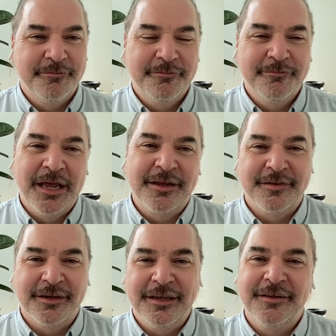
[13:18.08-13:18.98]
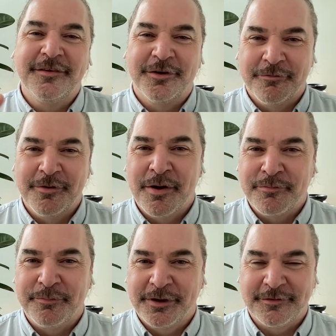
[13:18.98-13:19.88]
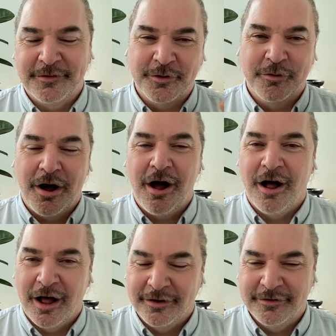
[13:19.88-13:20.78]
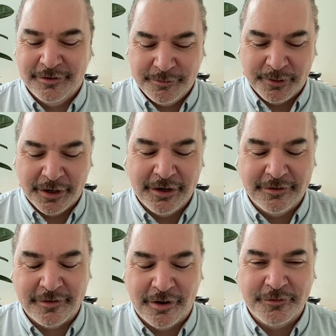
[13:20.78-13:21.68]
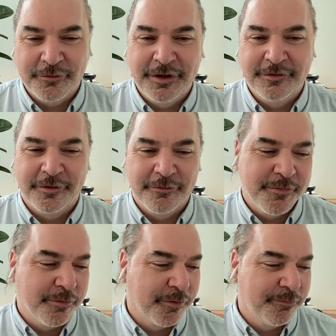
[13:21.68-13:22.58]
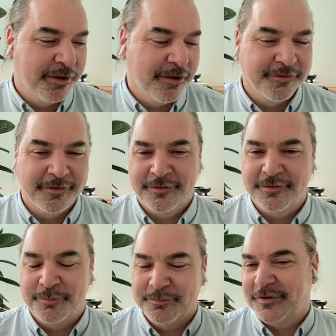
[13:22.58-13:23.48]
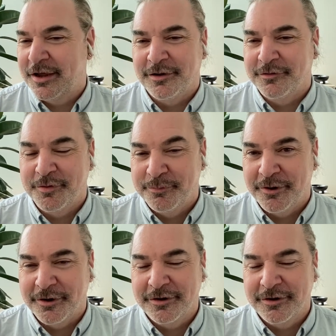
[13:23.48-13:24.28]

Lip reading: makes it easy to remember because it's so odd, but it's also easy to remember because it's the title of the book.